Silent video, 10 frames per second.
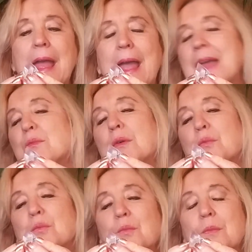And
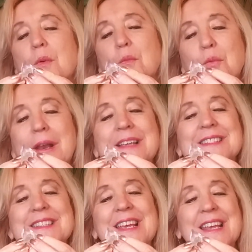well, what I
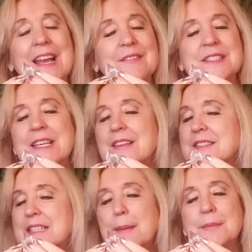see, and I see
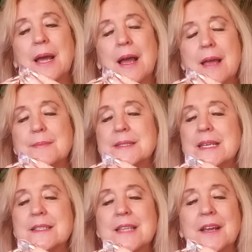this sometimes,
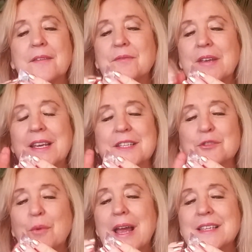is like a
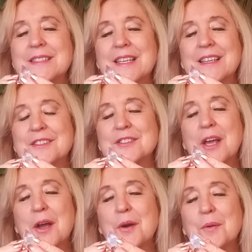phoenix rising.
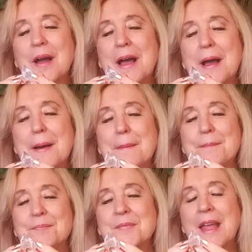So
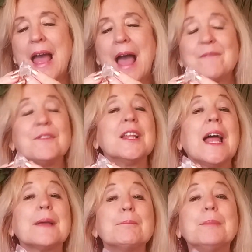I feel
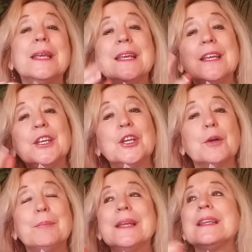like be
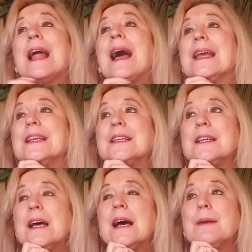light
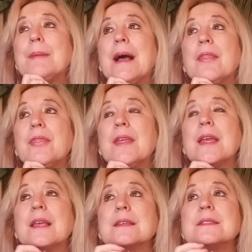about
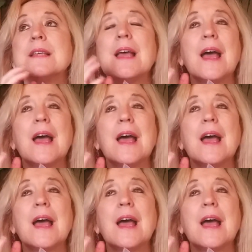things.